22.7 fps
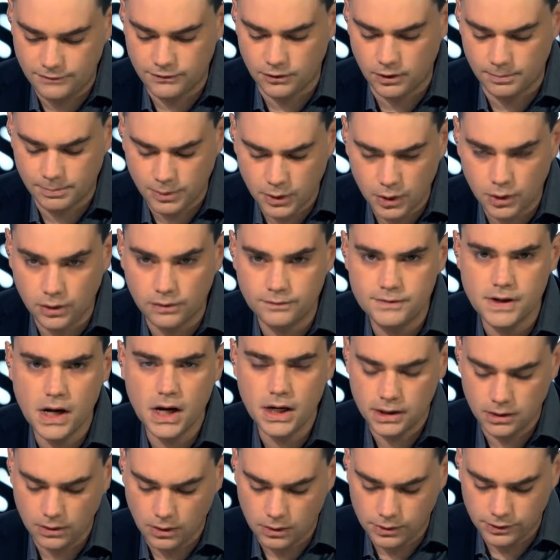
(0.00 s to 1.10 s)
If you're approved,
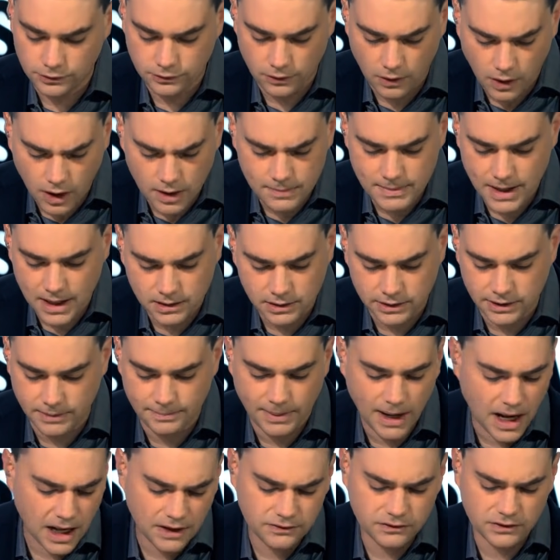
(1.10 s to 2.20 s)
your loan is automatically
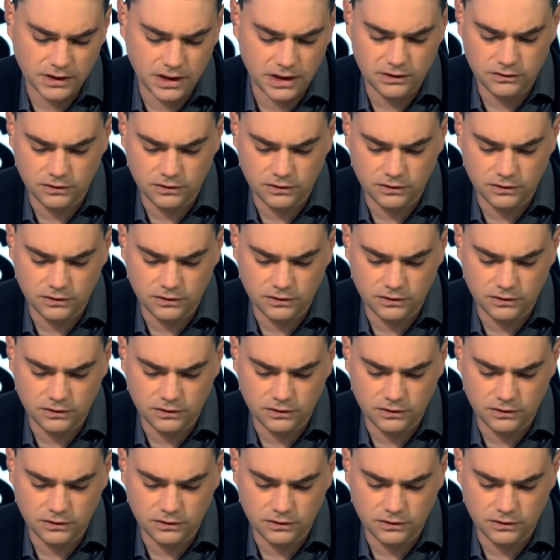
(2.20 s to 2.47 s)
deposited